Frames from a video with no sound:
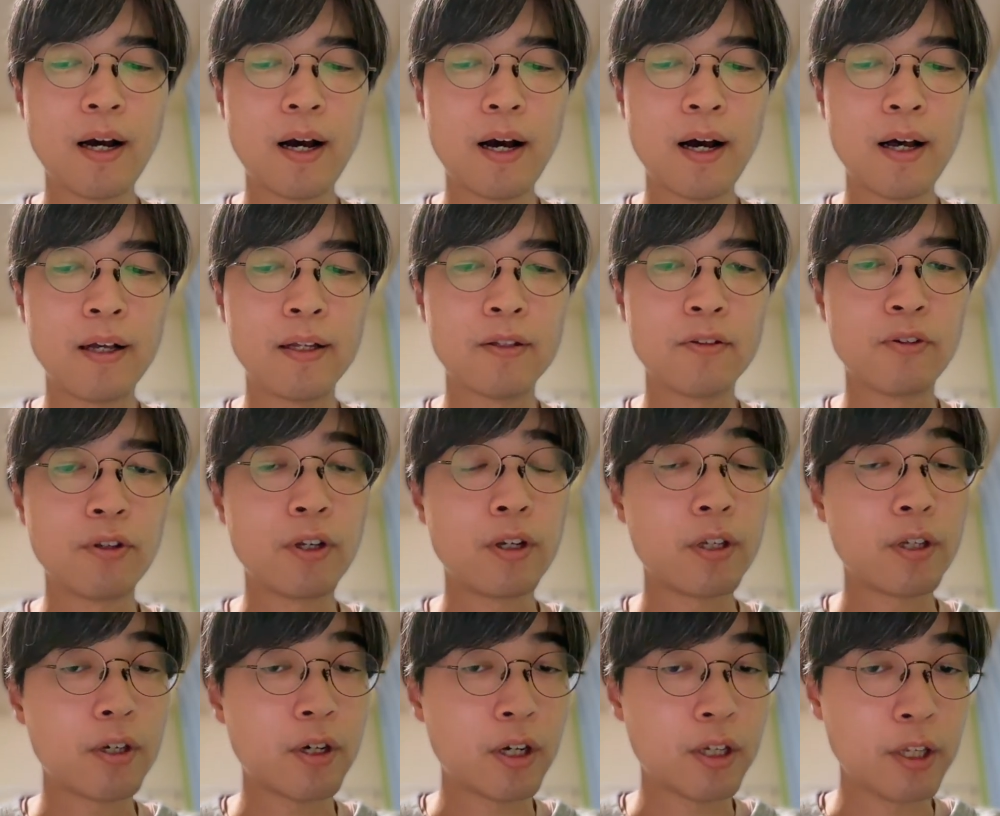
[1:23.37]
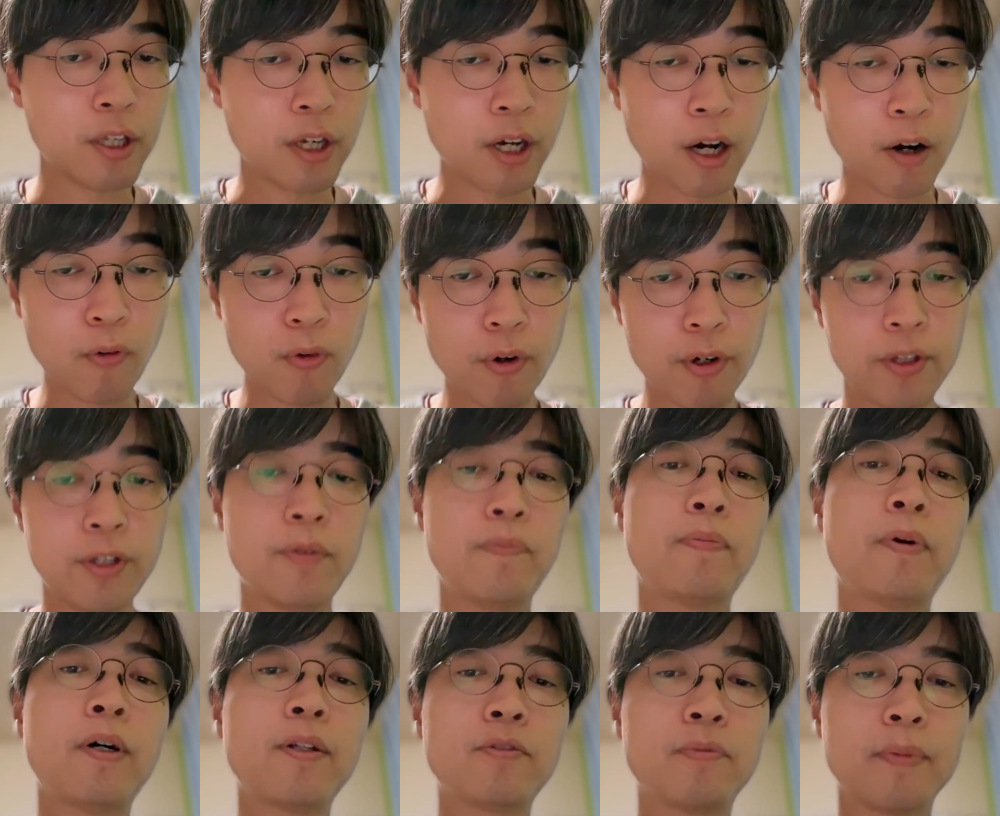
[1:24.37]
And in our
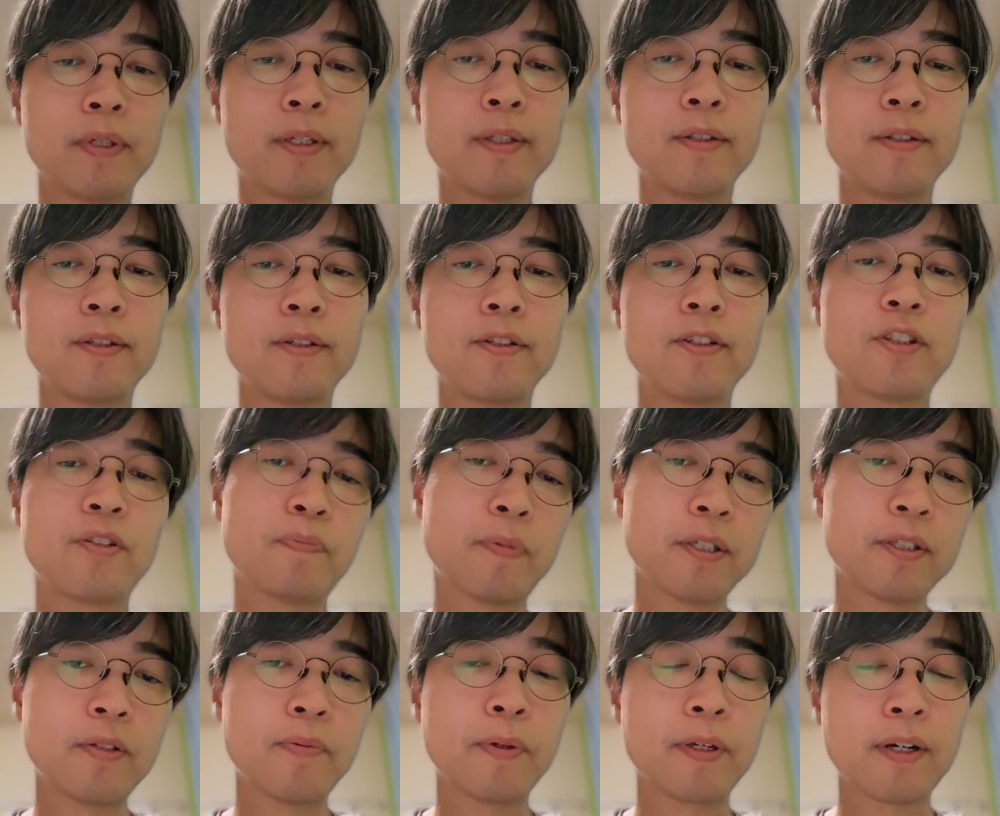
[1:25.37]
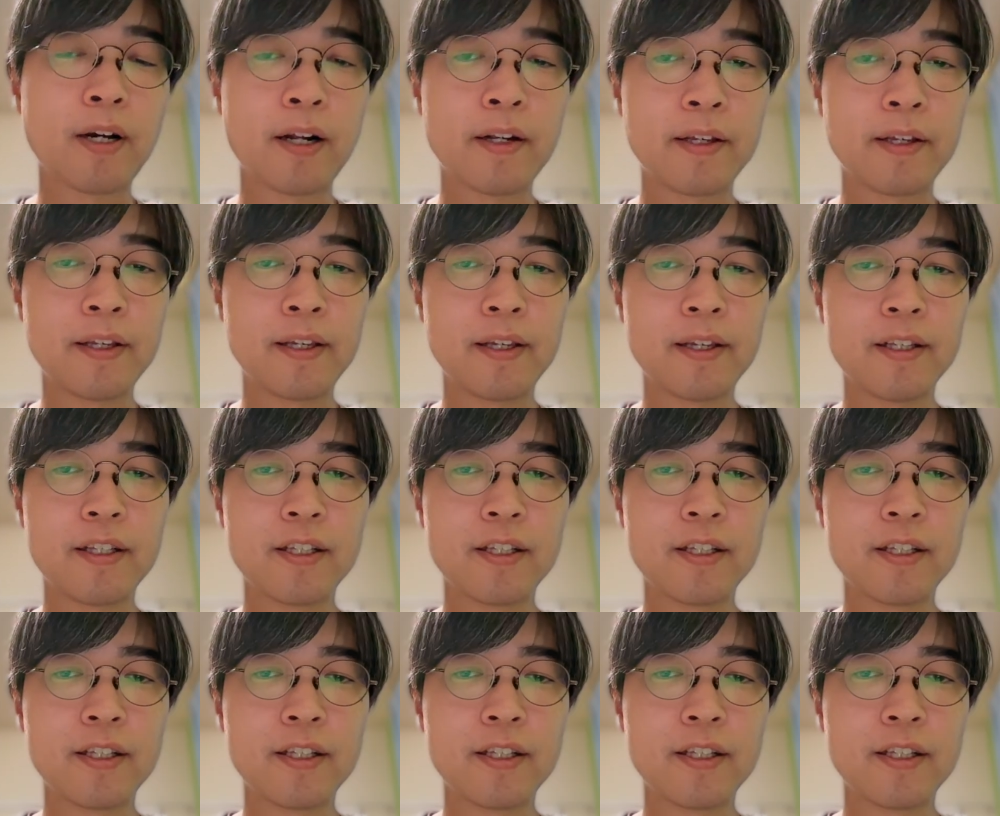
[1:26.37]
department, specifically,